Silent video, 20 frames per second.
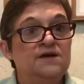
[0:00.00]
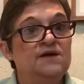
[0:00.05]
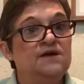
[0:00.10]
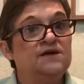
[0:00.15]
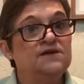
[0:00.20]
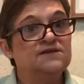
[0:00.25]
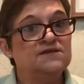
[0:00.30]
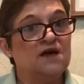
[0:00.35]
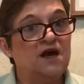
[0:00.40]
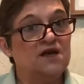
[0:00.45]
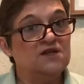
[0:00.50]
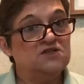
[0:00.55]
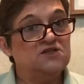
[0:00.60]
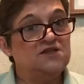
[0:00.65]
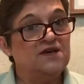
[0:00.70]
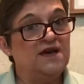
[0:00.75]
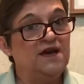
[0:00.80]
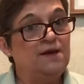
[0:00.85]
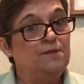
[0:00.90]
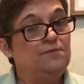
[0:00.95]
Scotch
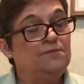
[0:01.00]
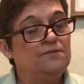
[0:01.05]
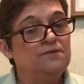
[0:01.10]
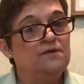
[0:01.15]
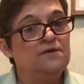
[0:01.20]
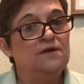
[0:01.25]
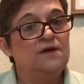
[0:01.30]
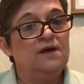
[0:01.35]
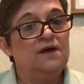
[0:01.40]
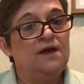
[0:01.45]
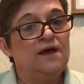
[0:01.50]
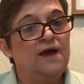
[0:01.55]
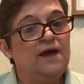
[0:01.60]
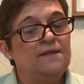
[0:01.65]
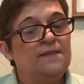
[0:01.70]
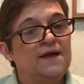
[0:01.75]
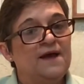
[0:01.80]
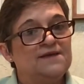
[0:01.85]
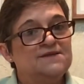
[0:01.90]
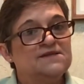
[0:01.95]
tape,
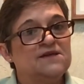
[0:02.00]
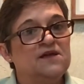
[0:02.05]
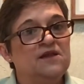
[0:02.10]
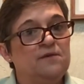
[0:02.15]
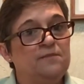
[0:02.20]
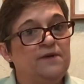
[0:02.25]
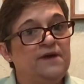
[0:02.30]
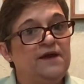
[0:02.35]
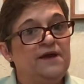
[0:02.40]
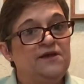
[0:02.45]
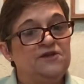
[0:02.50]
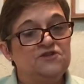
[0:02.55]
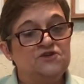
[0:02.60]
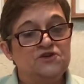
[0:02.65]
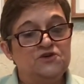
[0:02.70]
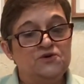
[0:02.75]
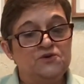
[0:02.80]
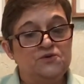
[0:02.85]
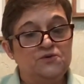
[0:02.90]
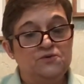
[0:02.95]
and that's going to be
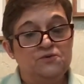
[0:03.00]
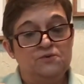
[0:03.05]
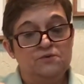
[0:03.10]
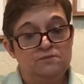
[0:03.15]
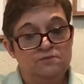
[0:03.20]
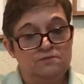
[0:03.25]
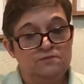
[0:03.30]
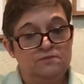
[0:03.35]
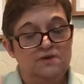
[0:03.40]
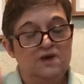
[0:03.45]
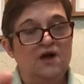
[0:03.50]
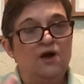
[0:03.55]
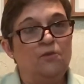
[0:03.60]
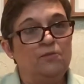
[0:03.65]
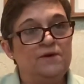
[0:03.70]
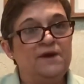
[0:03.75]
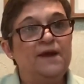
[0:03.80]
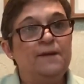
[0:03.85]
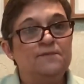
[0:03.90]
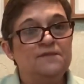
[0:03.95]
to
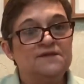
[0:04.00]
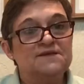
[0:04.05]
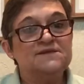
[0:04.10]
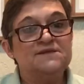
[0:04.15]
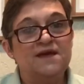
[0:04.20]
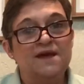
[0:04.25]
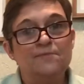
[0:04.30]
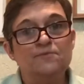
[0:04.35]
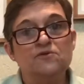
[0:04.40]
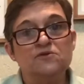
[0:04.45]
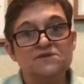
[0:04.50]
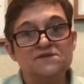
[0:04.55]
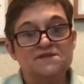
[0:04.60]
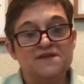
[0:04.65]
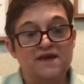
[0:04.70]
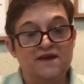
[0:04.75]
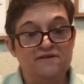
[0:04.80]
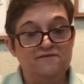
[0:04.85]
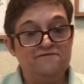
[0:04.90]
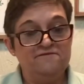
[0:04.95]
help keep the staples
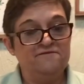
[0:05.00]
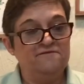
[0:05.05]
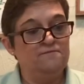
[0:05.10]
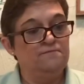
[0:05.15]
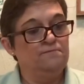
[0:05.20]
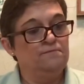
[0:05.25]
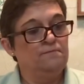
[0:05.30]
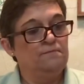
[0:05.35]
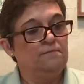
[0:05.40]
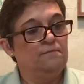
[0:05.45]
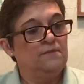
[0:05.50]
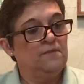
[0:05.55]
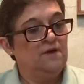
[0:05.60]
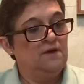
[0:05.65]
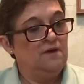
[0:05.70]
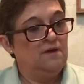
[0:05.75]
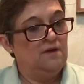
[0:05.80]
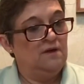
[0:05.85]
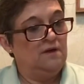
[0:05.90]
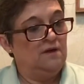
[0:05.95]
safe.
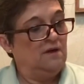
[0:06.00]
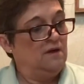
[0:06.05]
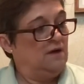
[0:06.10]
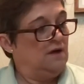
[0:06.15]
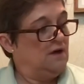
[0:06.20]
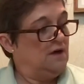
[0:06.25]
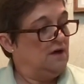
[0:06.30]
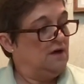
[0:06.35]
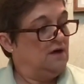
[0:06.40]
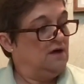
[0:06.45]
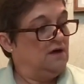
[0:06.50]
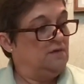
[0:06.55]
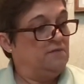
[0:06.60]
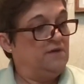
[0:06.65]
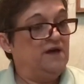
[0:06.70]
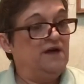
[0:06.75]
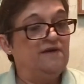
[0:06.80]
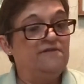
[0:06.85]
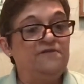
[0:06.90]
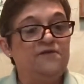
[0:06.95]

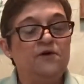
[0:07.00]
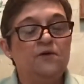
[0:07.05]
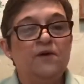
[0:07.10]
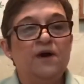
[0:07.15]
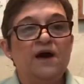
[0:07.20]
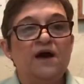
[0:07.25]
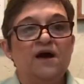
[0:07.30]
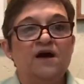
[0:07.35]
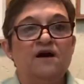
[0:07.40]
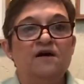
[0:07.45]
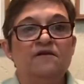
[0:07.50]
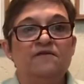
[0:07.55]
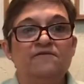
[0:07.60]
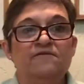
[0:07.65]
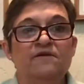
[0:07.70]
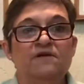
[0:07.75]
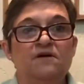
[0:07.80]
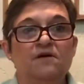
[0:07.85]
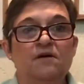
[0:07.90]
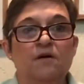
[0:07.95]
If you
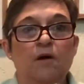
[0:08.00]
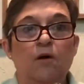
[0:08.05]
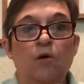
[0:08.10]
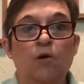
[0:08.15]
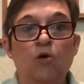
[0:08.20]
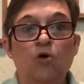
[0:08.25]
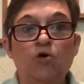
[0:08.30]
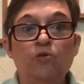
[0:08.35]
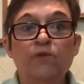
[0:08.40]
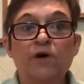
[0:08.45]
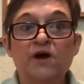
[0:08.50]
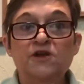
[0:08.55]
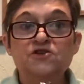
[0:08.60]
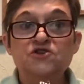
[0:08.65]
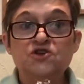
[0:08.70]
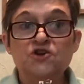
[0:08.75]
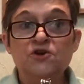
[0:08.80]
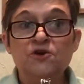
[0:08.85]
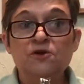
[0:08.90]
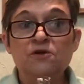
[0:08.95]
have a hole
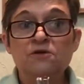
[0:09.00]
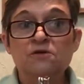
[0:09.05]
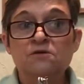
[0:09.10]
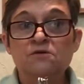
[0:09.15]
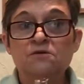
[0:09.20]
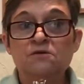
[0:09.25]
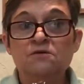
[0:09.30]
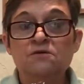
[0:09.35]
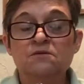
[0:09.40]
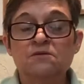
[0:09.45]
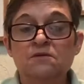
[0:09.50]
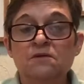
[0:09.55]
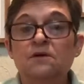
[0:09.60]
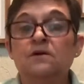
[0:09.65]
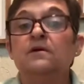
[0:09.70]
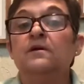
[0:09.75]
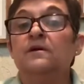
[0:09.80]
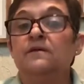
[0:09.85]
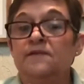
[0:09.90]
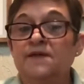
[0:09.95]
puncher,
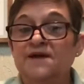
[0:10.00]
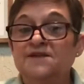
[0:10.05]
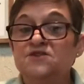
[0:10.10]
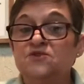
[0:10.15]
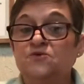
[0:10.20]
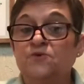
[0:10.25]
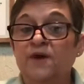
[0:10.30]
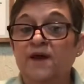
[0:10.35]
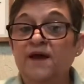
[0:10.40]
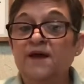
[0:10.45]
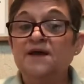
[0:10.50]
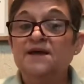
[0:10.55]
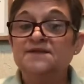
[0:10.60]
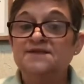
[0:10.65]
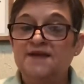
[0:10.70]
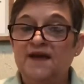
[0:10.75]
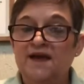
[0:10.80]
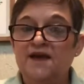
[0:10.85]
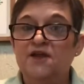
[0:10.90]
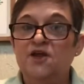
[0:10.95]
that's great because
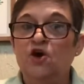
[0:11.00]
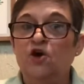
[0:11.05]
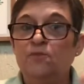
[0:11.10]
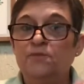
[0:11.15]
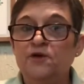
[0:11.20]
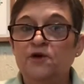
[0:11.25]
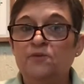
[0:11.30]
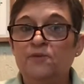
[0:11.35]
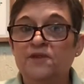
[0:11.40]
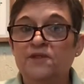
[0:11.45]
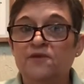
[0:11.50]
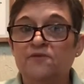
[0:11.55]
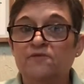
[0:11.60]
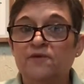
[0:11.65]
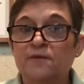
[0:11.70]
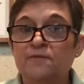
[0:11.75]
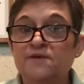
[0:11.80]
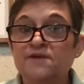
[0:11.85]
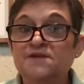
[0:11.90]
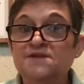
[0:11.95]
that can help you with the
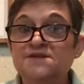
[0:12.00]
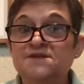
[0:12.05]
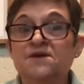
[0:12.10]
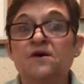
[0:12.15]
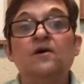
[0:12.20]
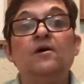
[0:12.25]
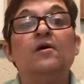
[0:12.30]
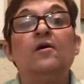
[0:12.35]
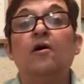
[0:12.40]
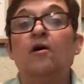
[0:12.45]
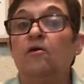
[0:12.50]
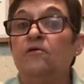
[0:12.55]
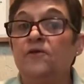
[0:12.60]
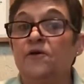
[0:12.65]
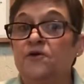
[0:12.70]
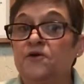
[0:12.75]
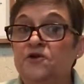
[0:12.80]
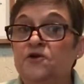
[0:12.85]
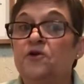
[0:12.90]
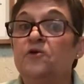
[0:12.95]
ribbons. Although
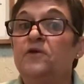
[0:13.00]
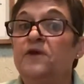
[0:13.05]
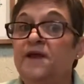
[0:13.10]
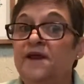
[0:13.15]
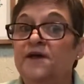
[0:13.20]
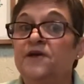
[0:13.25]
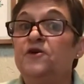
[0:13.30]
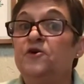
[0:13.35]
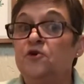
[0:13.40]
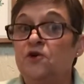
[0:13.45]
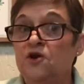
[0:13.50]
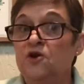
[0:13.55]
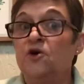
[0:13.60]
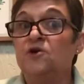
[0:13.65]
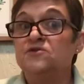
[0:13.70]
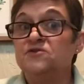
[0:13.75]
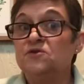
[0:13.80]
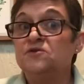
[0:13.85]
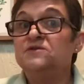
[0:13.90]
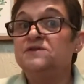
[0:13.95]
you don't need it, you can
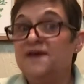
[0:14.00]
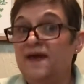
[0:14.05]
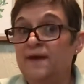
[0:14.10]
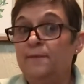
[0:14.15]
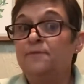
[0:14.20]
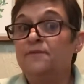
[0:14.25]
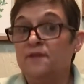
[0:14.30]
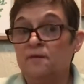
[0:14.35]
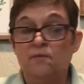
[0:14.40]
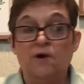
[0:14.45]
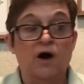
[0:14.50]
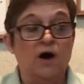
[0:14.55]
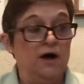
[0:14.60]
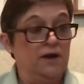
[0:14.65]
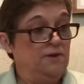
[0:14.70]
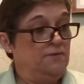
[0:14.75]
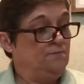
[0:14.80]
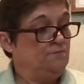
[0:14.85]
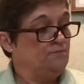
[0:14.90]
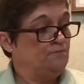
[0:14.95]
also tape them
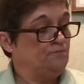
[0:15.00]
on.